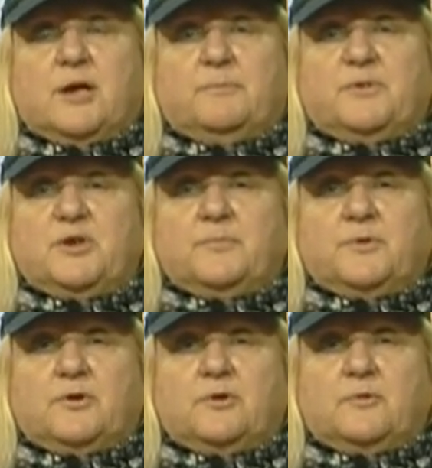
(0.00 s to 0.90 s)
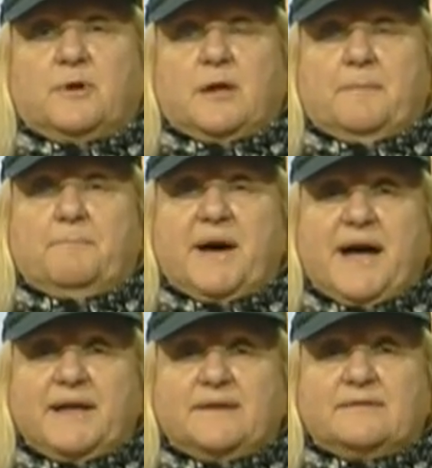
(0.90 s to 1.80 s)
people
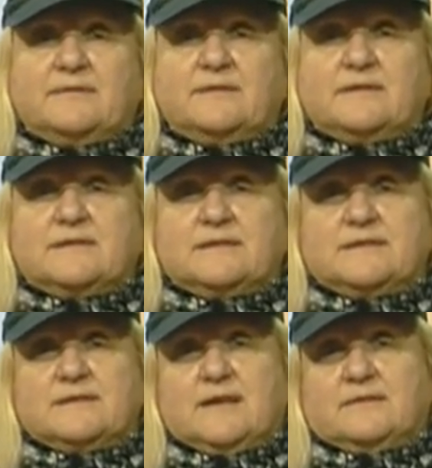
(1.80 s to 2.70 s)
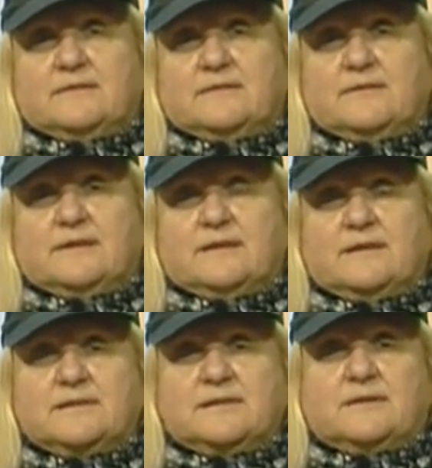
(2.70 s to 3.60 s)
buying things and selling
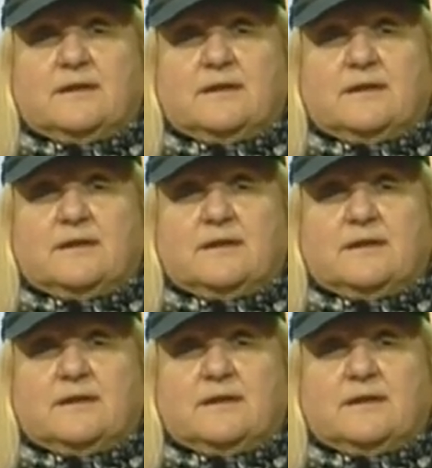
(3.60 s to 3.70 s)
things and